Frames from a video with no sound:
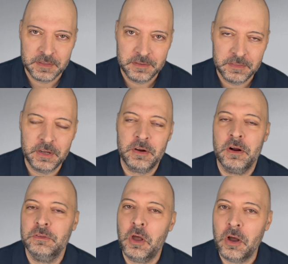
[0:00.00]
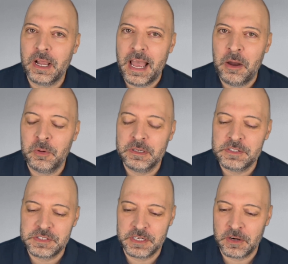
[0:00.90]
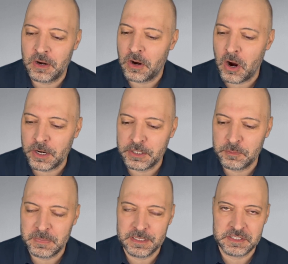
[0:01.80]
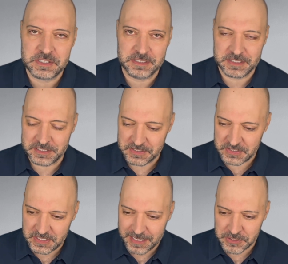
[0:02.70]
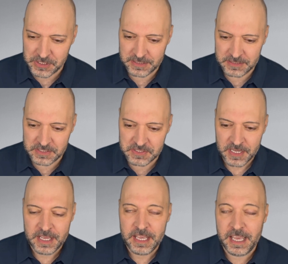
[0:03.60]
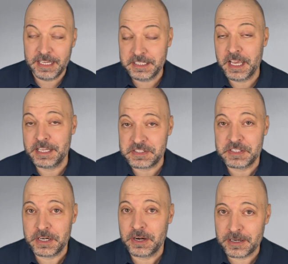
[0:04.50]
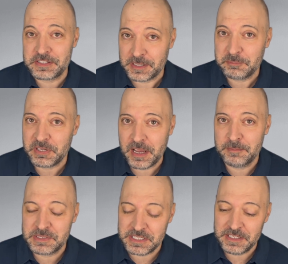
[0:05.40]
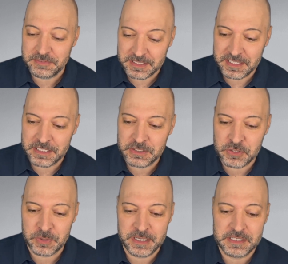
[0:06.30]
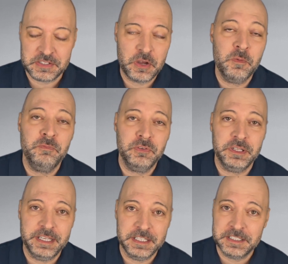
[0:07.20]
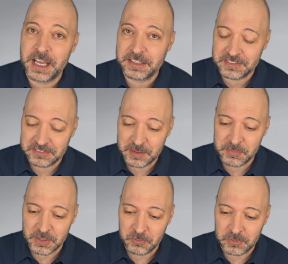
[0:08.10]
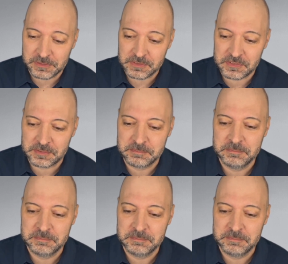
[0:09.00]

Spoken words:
There are long hours, there are arguments and concessions, and yes, there are sometimes even injuries, hopefully not deliberate ones.